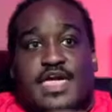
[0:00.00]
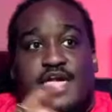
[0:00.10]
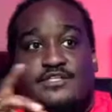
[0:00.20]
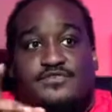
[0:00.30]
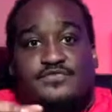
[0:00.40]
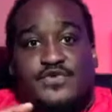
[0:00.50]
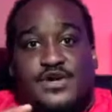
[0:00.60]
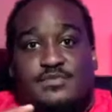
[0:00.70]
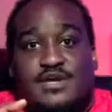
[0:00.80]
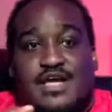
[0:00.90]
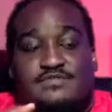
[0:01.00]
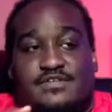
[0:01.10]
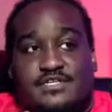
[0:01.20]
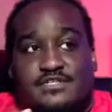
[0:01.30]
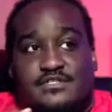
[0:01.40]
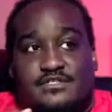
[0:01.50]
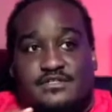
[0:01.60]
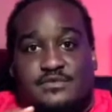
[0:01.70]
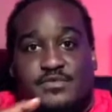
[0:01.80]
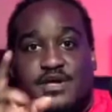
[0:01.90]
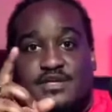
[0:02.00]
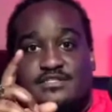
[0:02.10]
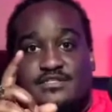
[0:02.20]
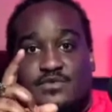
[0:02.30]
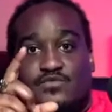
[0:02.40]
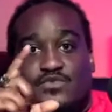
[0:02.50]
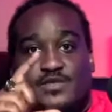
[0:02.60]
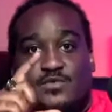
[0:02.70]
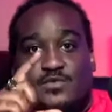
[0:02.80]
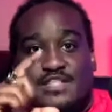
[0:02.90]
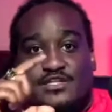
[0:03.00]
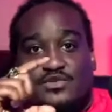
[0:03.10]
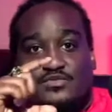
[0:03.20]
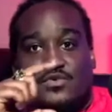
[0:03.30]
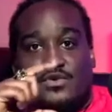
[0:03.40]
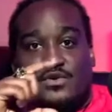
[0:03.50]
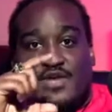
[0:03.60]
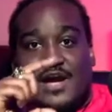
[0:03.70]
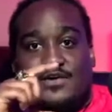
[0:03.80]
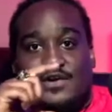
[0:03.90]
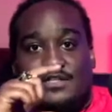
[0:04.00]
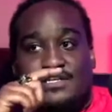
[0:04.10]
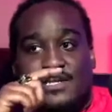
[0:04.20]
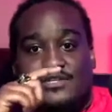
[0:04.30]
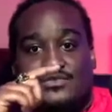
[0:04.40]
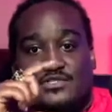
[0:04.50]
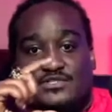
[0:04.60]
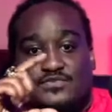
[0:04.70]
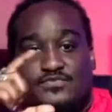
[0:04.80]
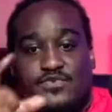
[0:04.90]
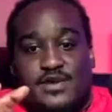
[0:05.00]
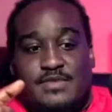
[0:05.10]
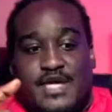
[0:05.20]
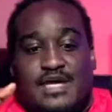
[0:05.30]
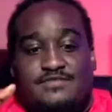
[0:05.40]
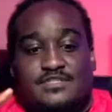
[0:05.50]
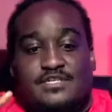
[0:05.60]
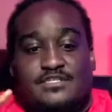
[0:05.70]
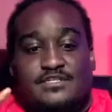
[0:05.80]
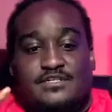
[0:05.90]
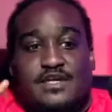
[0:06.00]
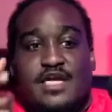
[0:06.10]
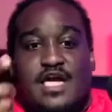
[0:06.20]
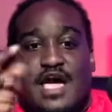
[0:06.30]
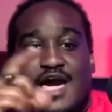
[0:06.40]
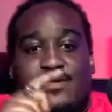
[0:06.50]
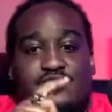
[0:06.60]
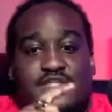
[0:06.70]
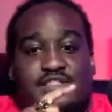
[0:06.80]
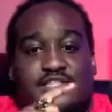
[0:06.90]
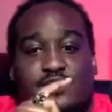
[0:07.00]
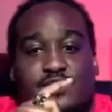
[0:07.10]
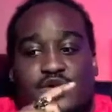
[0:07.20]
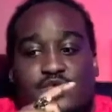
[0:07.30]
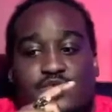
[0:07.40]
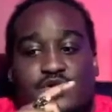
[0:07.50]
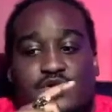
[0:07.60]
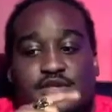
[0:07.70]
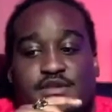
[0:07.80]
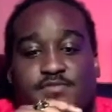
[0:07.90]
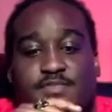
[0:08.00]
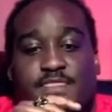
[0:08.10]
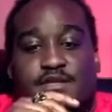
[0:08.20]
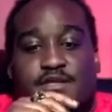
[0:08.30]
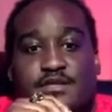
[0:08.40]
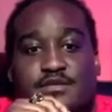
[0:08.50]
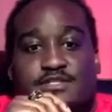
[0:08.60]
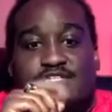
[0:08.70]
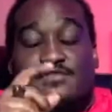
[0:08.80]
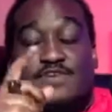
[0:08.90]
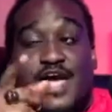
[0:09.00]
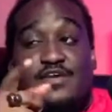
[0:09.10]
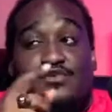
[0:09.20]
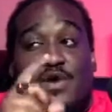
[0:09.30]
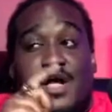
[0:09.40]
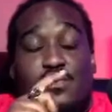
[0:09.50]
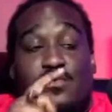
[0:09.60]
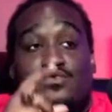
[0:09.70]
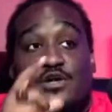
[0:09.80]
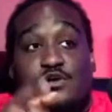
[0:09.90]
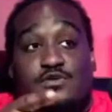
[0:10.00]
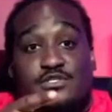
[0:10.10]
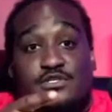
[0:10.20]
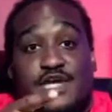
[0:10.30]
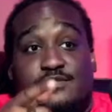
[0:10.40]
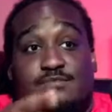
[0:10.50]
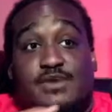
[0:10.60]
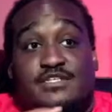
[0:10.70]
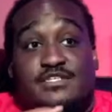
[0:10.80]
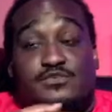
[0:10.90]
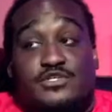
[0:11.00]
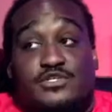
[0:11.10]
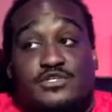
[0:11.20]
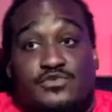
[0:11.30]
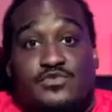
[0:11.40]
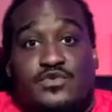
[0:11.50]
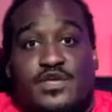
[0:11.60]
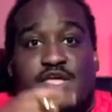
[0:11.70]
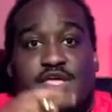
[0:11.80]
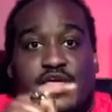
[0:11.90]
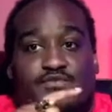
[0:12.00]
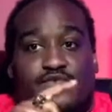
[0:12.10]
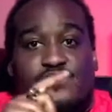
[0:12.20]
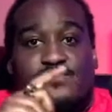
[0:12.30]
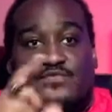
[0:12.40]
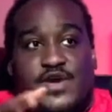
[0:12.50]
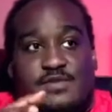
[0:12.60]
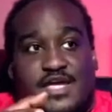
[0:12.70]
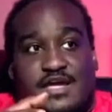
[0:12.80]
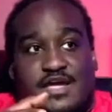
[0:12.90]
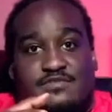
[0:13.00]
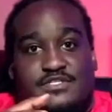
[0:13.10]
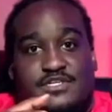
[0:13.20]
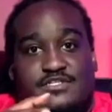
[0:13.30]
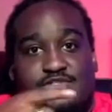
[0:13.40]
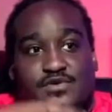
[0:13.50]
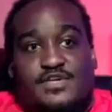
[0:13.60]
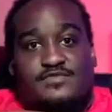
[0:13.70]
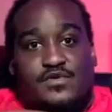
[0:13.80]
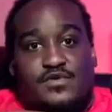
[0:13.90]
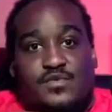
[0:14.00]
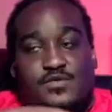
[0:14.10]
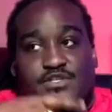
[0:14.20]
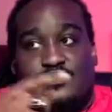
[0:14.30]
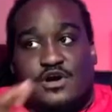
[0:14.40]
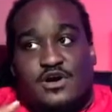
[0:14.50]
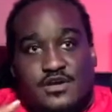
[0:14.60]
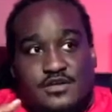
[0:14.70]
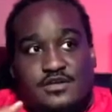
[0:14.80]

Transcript: and to frame the conversation. Because really what I think the role of our intellectuals is to frame that conversation. I don't think that we would devalue our own culture as much as we do if we frame that conversation. So even the way we talk,